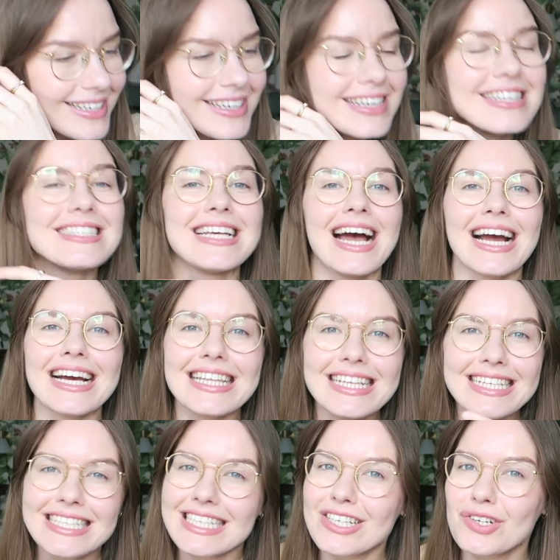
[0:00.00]

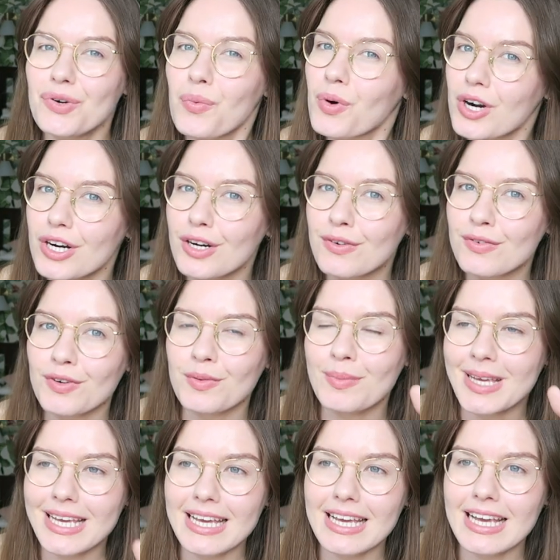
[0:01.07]
exactly didn't work for
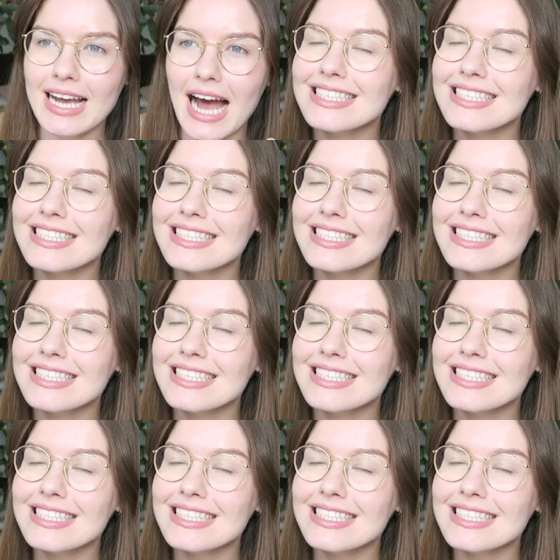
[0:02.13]
me.